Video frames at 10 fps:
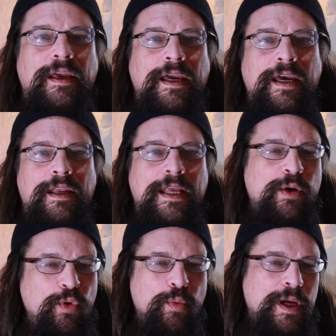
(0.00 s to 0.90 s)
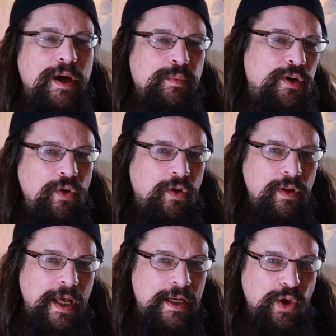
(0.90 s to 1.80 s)
And it will become
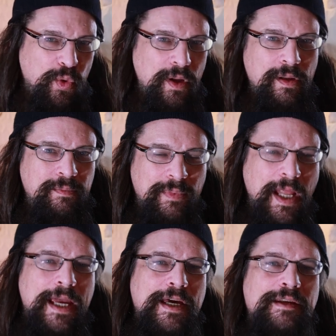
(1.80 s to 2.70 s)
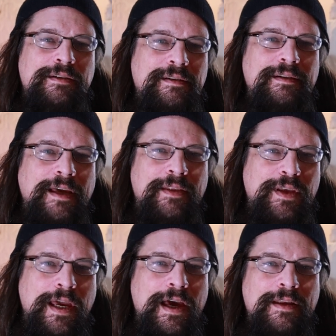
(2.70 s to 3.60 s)
cool and you will like it at
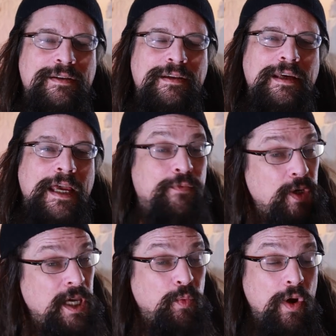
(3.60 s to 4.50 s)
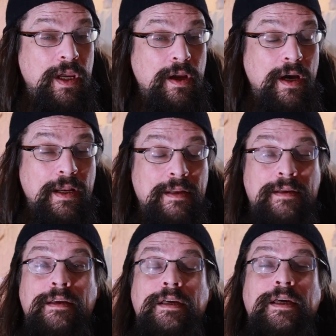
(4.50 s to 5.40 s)
the end if you keep working on it.
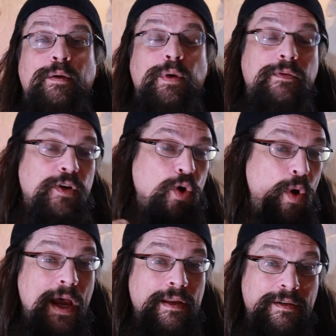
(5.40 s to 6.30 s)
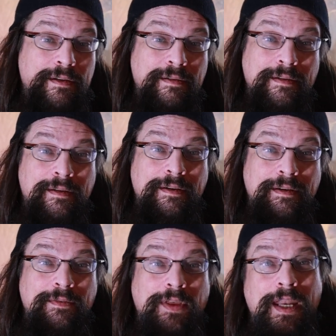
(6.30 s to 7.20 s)
But if you quit,
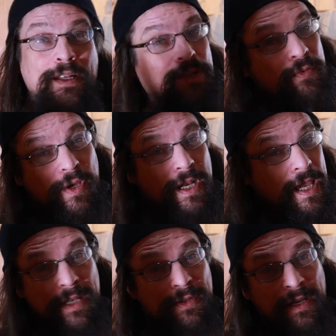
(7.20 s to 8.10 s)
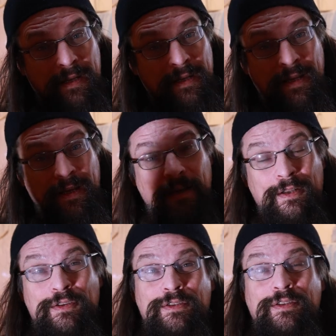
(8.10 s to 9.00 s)
then it's never going to get done,
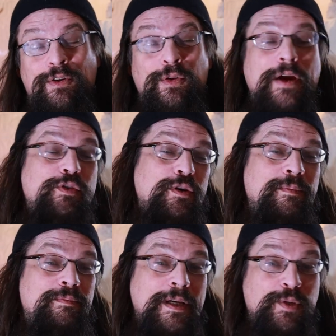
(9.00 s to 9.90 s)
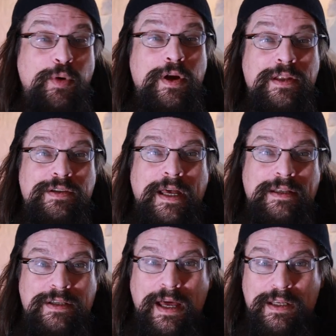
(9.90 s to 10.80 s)
and you'll never experience
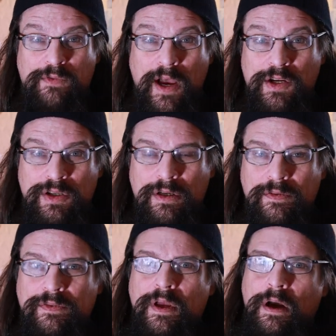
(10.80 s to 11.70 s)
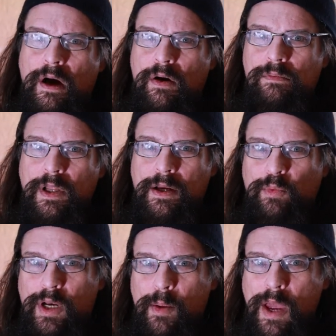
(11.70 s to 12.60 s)
that satisfaction of, oh, look at
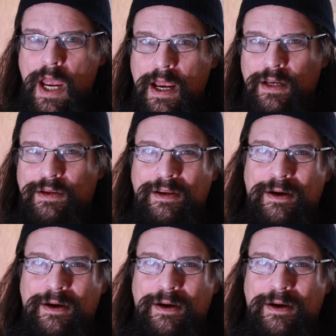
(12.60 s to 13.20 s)
what I made,